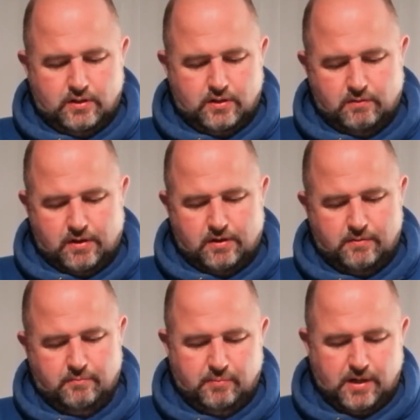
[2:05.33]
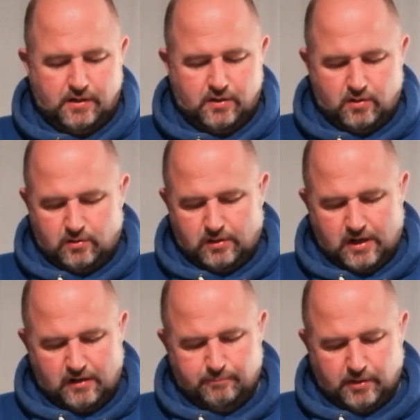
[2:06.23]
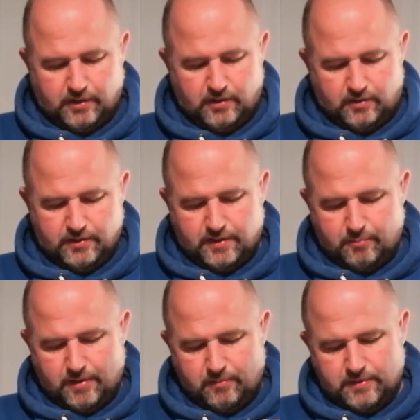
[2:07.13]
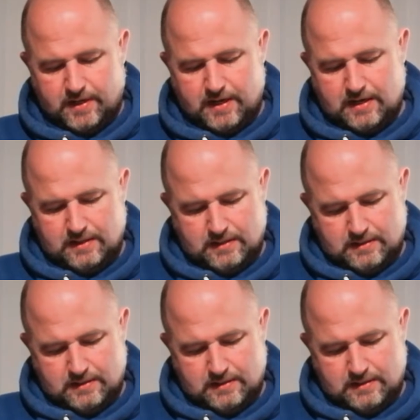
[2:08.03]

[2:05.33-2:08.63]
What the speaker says: do a blood knot or half blood knot, as some people say.